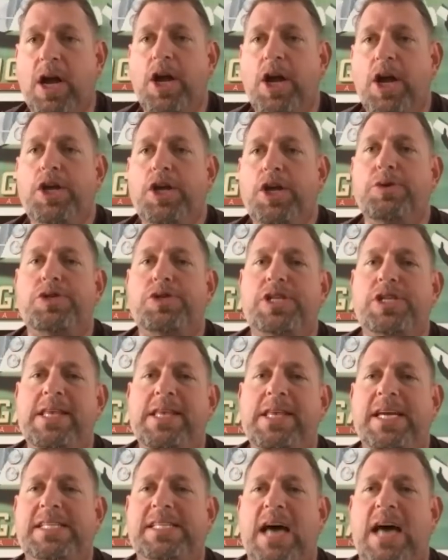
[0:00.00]
you see
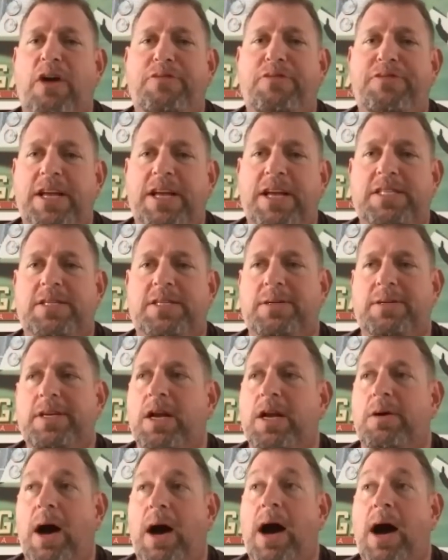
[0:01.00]
these outfits, you
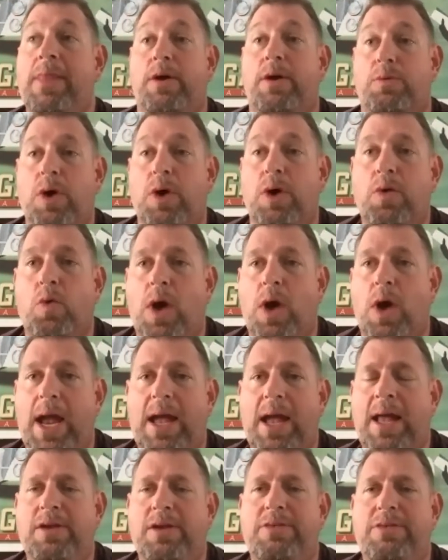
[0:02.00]
know, on the runway,
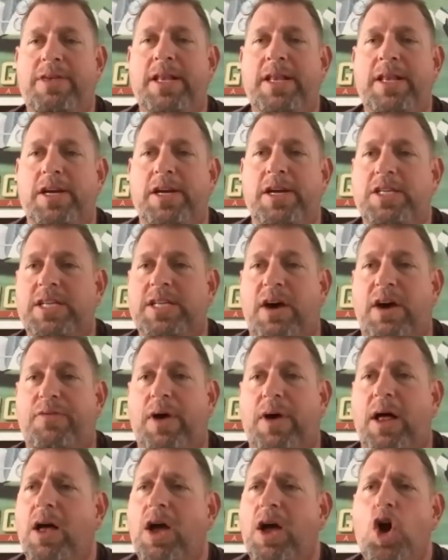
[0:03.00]
and you think to yourself,
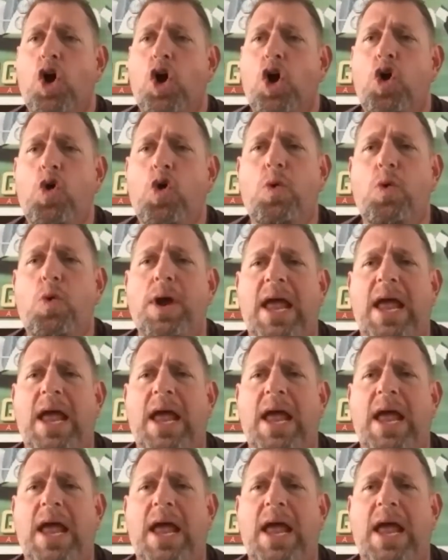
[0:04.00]
well, who would